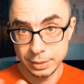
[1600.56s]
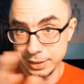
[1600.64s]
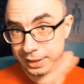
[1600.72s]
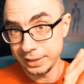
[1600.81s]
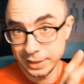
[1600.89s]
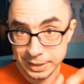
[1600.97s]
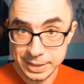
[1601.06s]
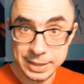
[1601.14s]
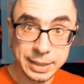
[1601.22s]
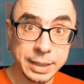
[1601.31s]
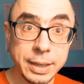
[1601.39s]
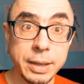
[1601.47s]

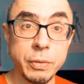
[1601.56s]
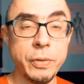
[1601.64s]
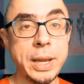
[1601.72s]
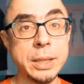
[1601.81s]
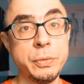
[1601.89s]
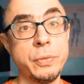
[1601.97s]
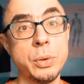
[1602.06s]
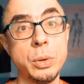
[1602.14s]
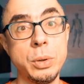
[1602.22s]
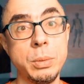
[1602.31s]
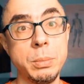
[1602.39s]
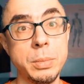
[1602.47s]
index, went
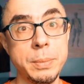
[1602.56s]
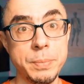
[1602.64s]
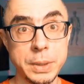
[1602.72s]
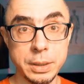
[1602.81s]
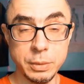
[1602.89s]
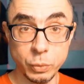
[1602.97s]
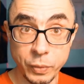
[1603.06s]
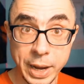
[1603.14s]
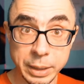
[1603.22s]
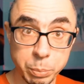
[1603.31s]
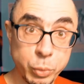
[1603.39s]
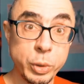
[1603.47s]
from
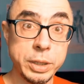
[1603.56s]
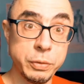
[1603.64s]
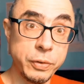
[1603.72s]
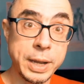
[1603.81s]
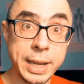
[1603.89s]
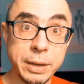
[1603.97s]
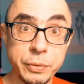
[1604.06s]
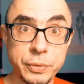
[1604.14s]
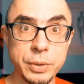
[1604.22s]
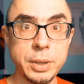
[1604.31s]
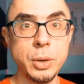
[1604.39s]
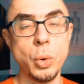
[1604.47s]
1.5,
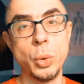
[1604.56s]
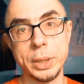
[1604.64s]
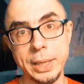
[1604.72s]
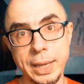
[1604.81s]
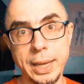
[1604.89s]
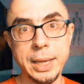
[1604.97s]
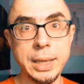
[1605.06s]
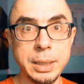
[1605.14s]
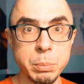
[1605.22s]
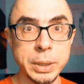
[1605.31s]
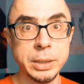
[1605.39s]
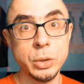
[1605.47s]
okay,
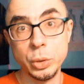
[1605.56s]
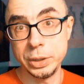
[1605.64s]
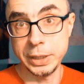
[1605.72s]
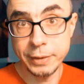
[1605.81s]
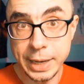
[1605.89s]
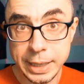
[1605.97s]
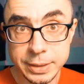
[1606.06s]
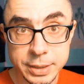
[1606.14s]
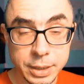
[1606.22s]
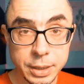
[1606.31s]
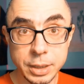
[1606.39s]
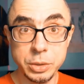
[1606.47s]
but not great,
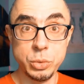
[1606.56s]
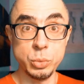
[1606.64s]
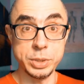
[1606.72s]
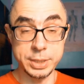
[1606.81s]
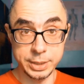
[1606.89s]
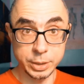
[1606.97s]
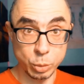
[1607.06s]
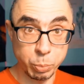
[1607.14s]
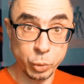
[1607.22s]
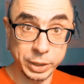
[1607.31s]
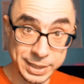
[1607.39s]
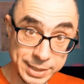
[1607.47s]
to
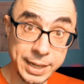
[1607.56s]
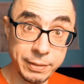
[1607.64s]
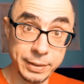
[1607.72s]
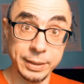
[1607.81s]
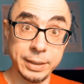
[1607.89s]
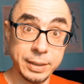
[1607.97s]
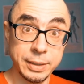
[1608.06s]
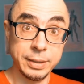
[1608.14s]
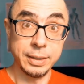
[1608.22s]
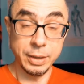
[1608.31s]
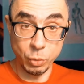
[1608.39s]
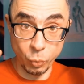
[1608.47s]
0.7.
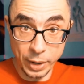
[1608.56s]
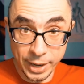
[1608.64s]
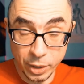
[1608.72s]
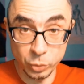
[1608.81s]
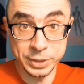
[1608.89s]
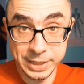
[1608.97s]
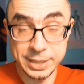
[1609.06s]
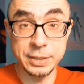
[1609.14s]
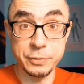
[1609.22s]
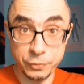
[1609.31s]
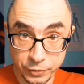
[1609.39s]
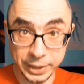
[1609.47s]
Wow, this is
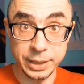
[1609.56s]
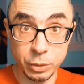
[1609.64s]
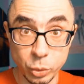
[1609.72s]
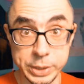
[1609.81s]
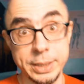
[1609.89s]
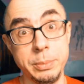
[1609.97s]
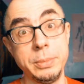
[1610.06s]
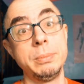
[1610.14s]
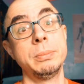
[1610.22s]
freaking awesome.